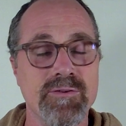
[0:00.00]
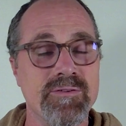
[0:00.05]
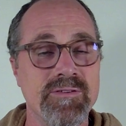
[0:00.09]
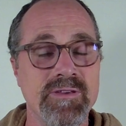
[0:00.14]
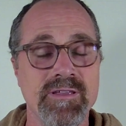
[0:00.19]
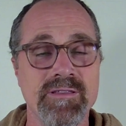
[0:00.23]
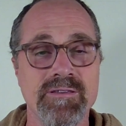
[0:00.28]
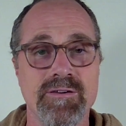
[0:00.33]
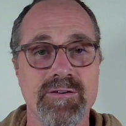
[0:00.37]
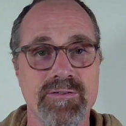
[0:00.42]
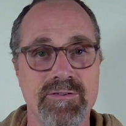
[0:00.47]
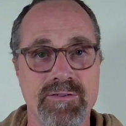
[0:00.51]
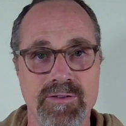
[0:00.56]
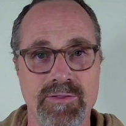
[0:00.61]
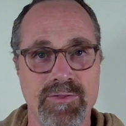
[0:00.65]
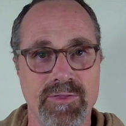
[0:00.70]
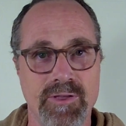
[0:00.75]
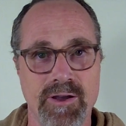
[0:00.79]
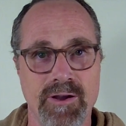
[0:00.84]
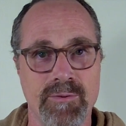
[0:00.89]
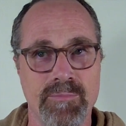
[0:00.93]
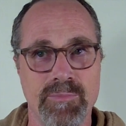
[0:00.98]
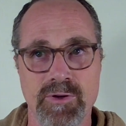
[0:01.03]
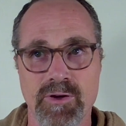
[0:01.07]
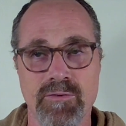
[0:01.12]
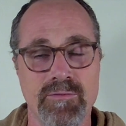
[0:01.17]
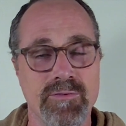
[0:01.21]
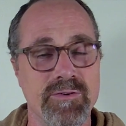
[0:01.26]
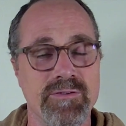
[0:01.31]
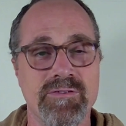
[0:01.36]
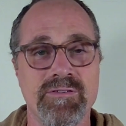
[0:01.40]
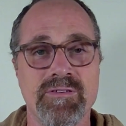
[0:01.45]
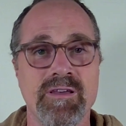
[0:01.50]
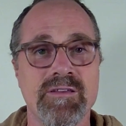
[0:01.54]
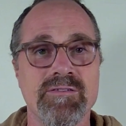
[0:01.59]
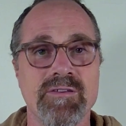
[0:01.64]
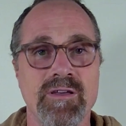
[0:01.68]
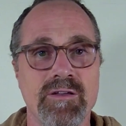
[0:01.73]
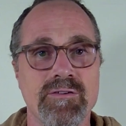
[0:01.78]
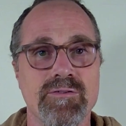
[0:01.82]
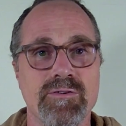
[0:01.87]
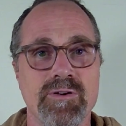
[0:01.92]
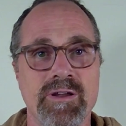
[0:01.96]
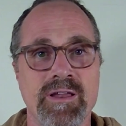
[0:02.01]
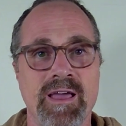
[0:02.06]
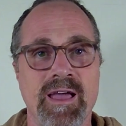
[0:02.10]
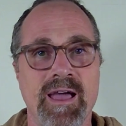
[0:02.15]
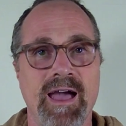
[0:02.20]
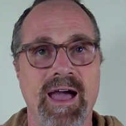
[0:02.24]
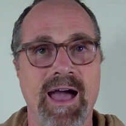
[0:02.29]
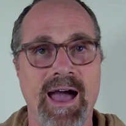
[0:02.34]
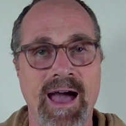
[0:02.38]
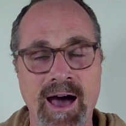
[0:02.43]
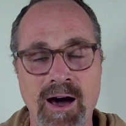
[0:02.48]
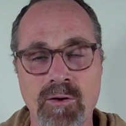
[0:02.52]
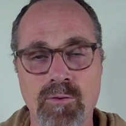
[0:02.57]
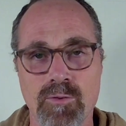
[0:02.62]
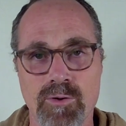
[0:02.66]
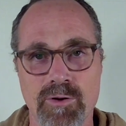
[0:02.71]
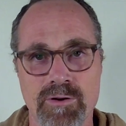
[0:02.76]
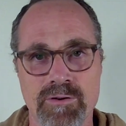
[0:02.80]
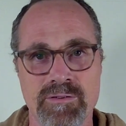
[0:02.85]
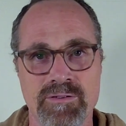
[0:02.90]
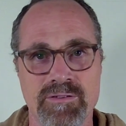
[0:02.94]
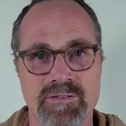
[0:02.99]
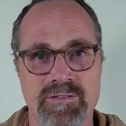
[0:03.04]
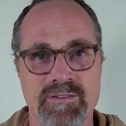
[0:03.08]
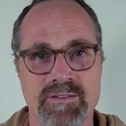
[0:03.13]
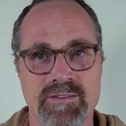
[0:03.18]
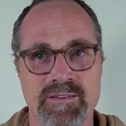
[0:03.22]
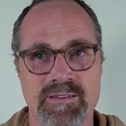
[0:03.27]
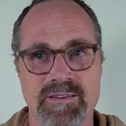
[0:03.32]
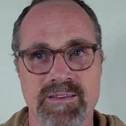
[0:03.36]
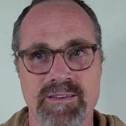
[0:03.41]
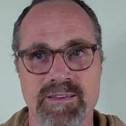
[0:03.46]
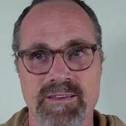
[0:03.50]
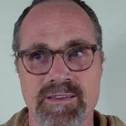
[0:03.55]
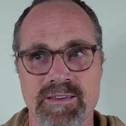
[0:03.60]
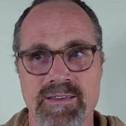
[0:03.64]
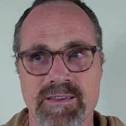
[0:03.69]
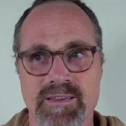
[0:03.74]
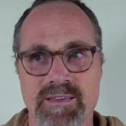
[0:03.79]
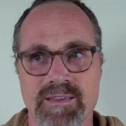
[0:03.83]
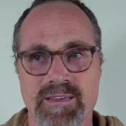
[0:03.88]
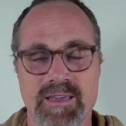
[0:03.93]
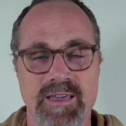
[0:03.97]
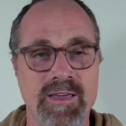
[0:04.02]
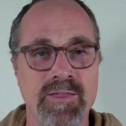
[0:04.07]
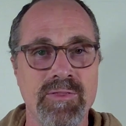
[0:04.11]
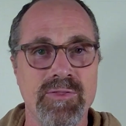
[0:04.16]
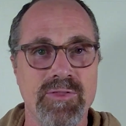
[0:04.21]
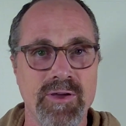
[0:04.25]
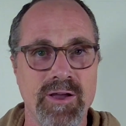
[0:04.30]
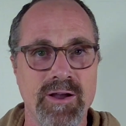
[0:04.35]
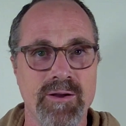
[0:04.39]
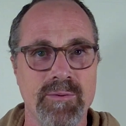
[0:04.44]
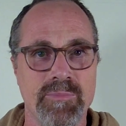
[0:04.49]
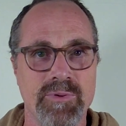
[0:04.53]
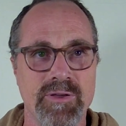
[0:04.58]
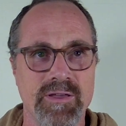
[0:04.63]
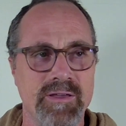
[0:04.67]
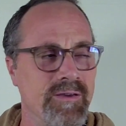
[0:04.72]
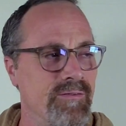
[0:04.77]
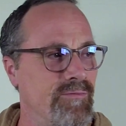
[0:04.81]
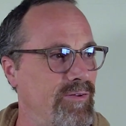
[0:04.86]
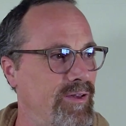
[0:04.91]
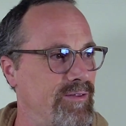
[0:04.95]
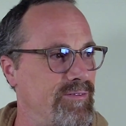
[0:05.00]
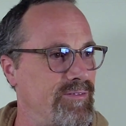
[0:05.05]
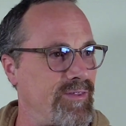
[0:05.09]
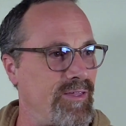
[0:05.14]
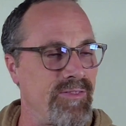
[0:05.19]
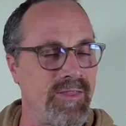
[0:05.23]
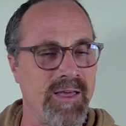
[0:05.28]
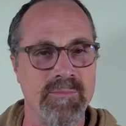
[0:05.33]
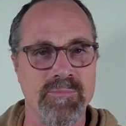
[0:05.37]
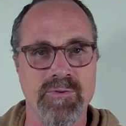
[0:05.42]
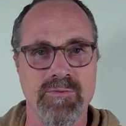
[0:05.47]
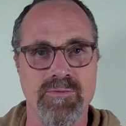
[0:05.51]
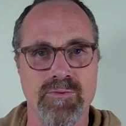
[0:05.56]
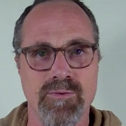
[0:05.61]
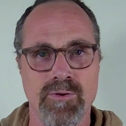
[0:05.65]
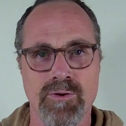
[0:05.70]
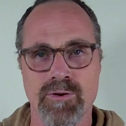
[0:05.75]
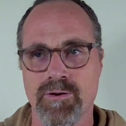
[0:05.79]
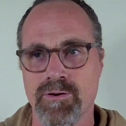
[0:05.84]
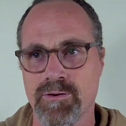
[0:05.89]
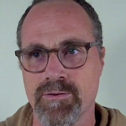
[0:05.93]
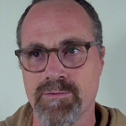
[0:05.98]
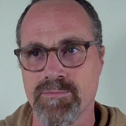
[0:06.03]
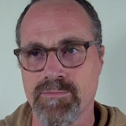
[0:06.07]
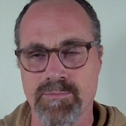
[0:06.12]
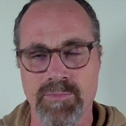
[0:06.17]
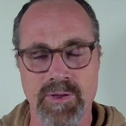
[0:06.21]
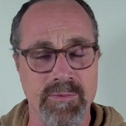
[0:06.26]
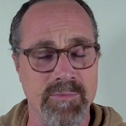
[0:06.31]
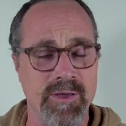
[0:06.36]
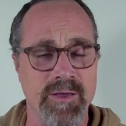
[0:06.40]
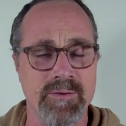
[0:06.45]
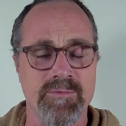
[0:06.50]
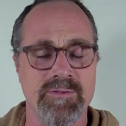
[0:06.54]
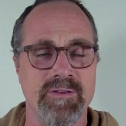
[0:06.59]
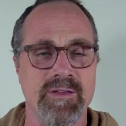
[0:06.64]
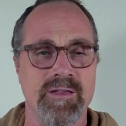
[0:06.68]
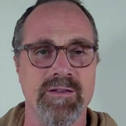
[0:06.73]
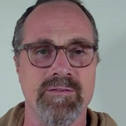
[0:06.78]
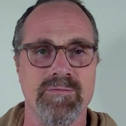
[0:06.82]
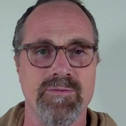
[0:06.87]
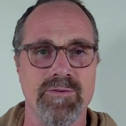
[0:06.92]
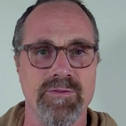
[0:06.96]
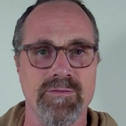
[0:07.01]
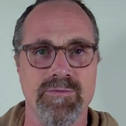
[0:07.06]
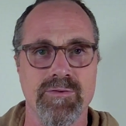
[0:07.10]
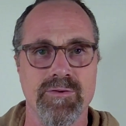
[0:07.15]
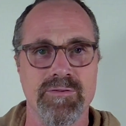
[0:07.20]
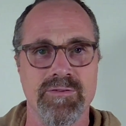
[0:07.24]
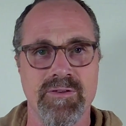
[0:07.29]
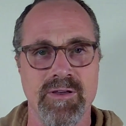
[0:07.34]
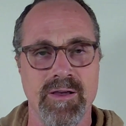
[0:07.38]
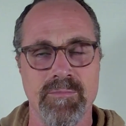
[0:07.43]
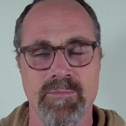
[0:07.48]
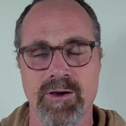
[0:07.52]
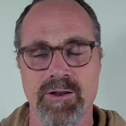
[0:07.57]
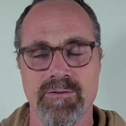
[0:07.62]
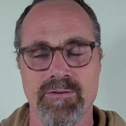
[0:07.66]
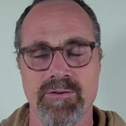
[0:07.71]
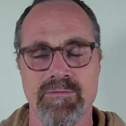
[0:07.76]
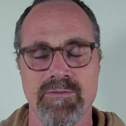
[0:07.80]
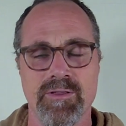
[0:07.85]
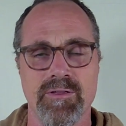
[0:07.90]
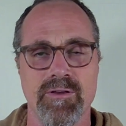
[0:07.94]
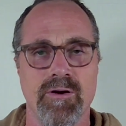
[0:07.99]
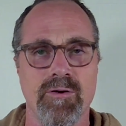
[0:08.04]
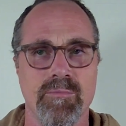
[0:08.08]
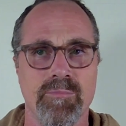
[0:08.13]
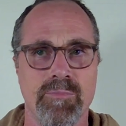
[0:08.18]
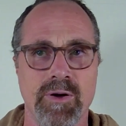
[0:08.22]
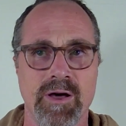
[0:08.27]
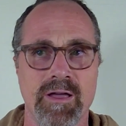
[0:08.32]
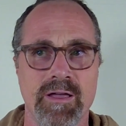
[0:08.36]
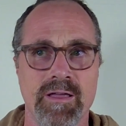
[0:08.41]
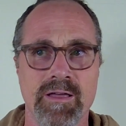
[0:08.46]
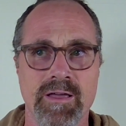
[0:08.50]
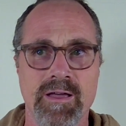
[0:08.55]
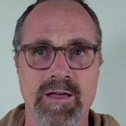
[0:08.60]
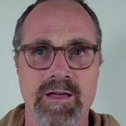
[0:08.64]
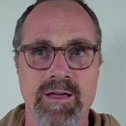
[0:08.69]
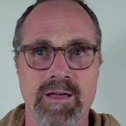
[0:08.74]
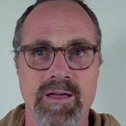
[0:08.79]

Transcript: 13 years in therapy, over 600 hours in therapy. If I said that before, or maybe I'm saying it for the first time, I don't even know. But